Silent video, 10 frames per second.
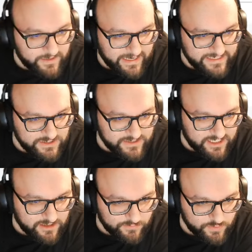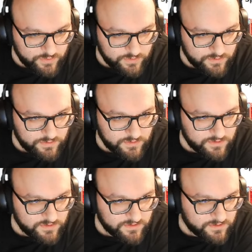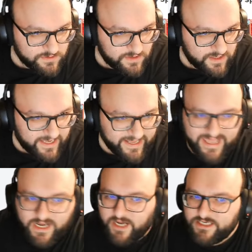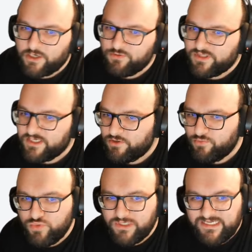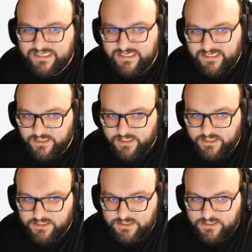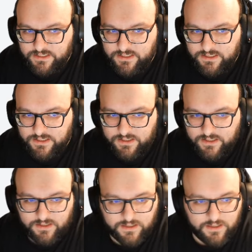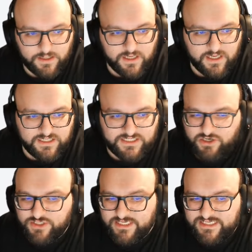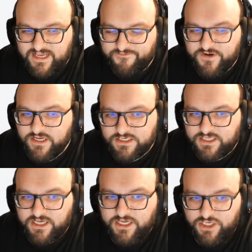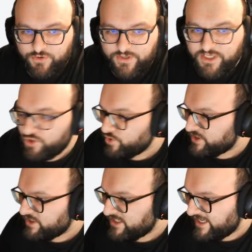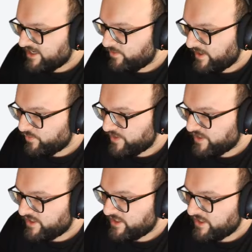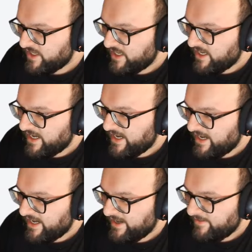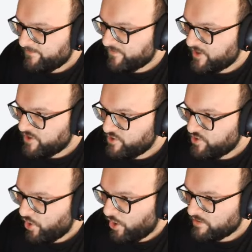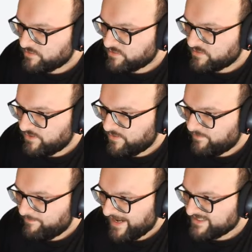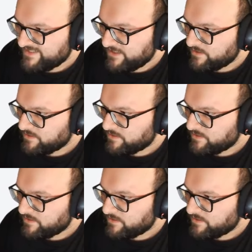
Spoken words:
That's not terrible. Again, I don't think you need this. Sakusa definitely looks like a unit you can get away with not maxing.